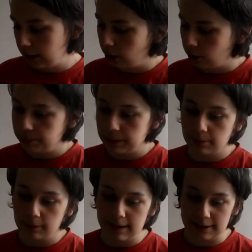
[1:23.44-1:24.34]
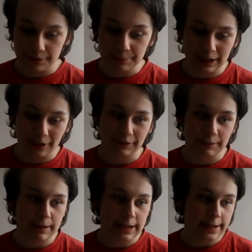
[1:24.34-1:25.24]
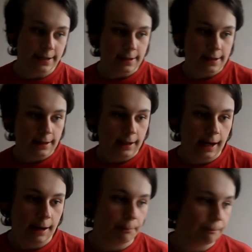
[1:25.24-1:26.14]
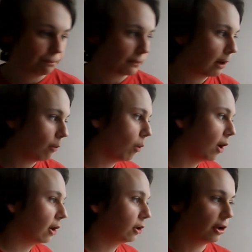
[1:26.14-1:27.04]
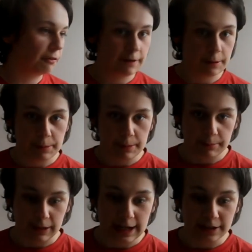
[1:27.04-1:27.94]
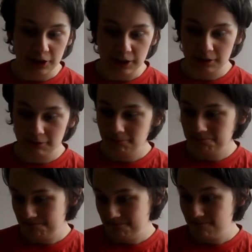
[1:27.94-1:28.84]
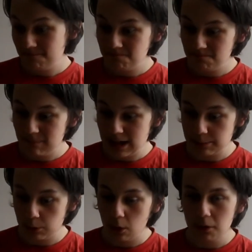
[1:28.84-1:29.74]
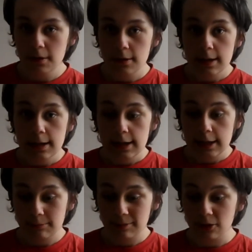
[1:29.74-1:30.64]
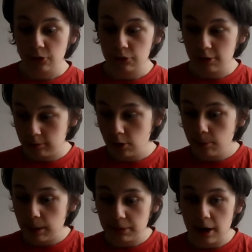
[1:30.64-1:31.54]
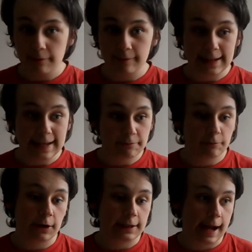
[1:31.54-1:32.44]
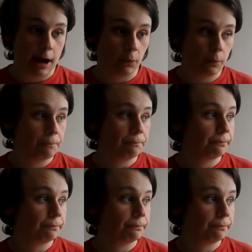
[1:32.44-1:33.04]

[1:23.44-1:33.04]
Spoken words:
A lot of people have actually been asking me why aren't I filming in my kitchen anymore. It's because the room I'm currently in right now